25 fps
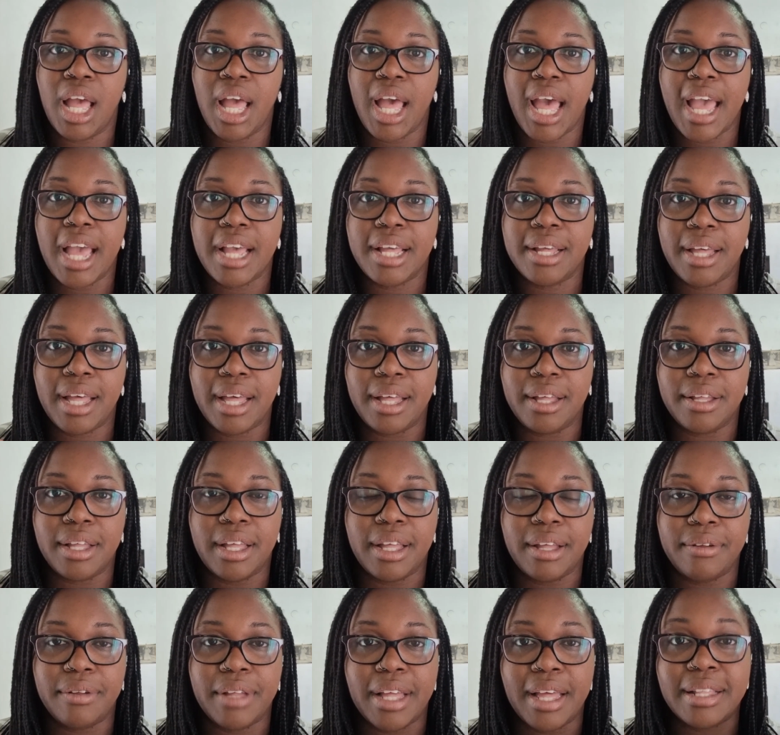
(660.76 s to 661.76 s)

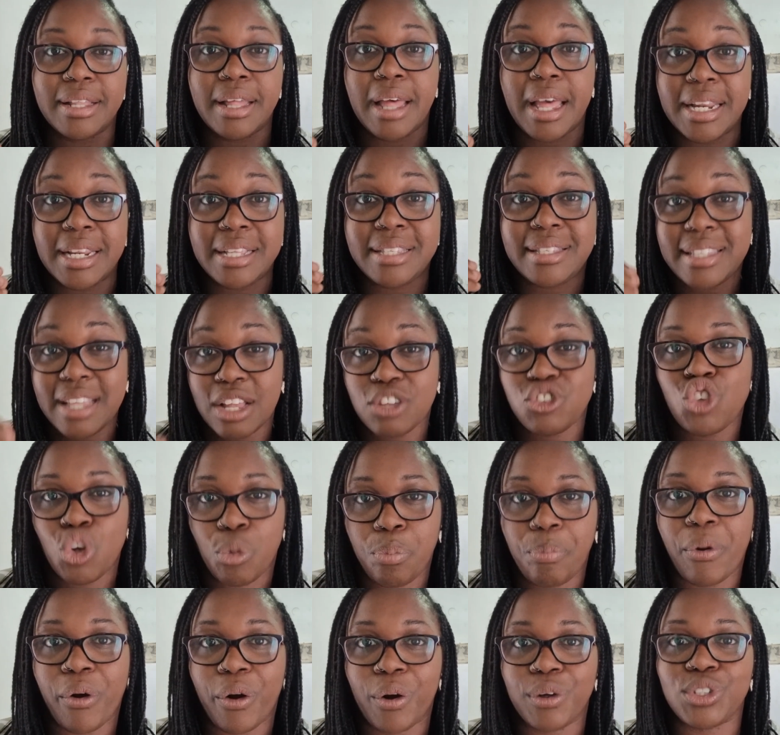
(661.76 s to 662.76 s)
an essential
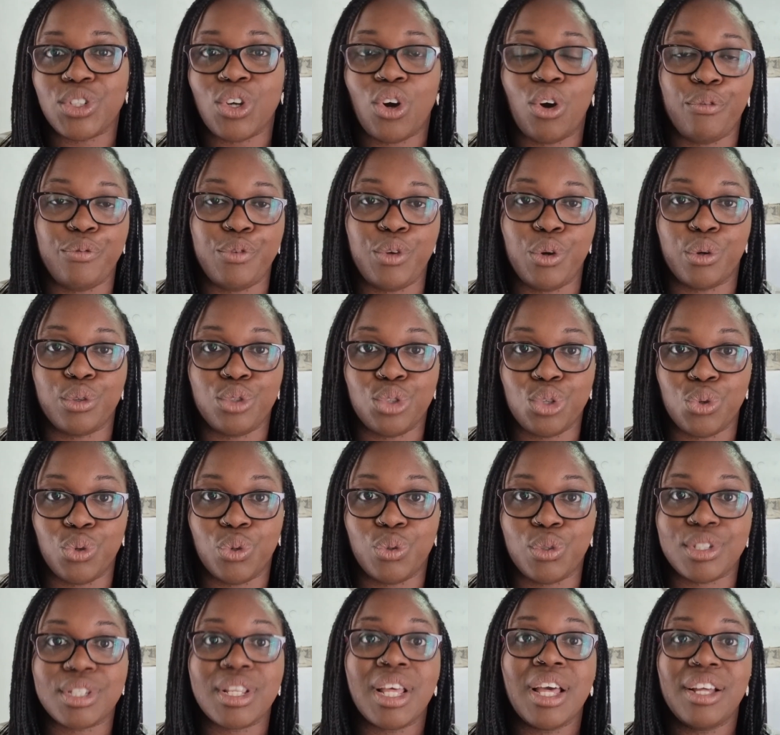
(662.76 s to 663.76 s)
part of your
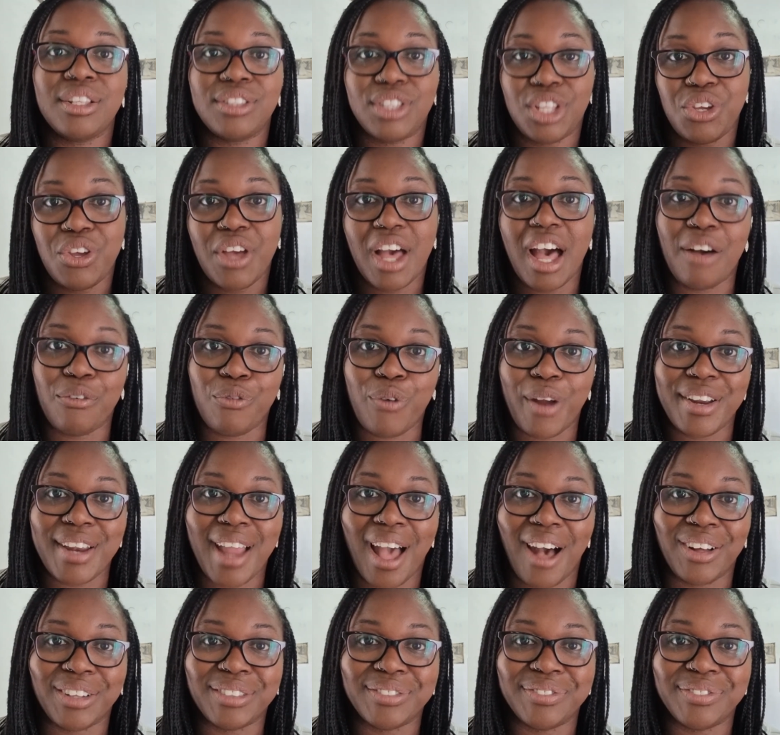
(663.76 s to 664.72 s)
tools that you have right now.